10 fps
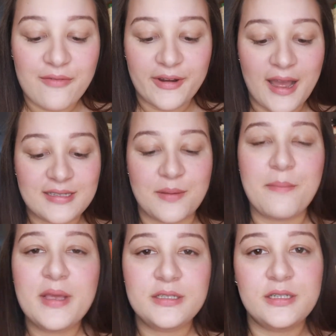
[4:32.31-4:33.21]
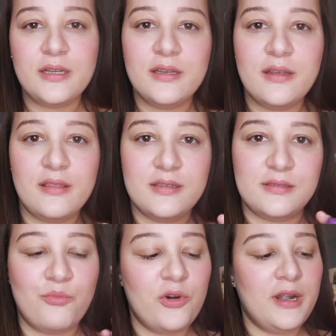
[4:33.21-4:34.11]
forgot to mention
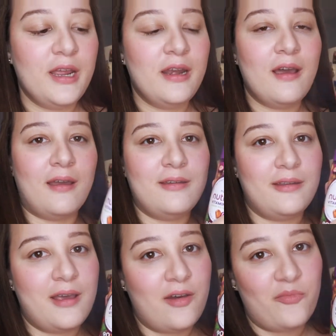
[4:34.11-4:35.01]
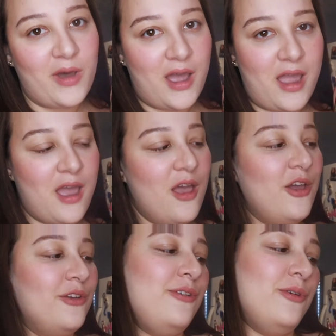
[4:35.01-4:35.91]
this morning, I did have my
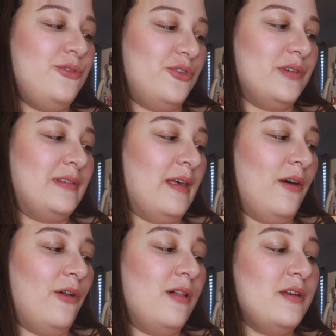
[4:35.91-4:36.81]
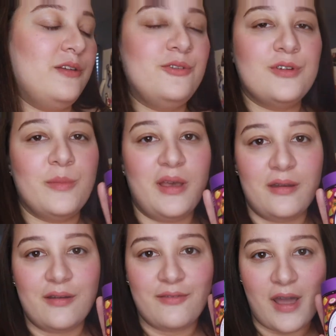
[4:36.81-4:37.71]
Nutricell
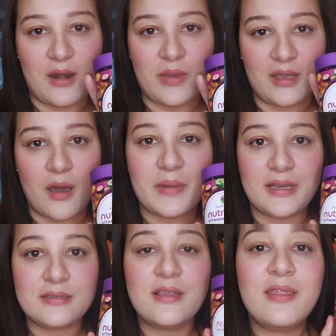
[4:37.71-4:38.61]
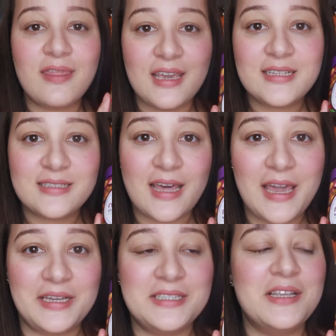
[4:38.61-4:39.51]
Nutrimin vitamin gummies. These
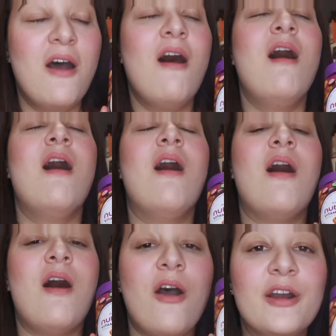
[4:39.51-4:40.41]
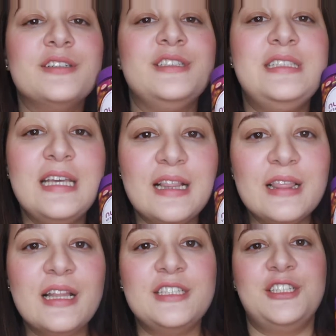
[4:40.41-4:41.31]
things are
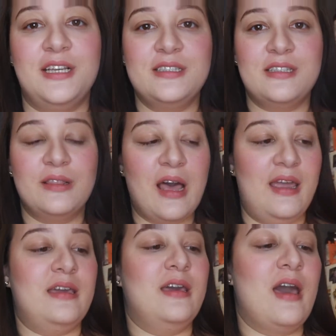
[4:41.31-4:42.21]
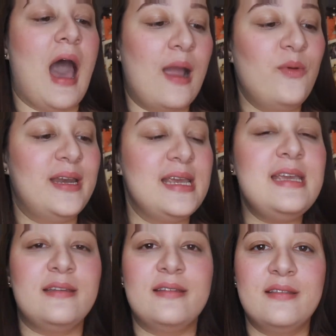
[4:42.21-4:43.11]
delicious. Like, I would
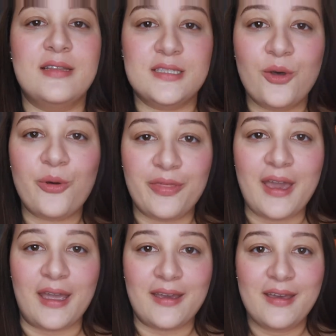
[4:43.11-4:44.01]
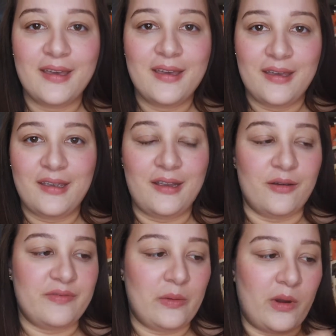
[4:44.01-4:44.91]
eat this whole thing, you
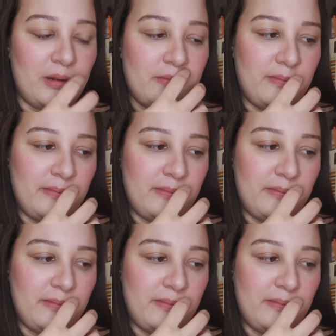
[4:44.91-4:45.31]
know, if they weren't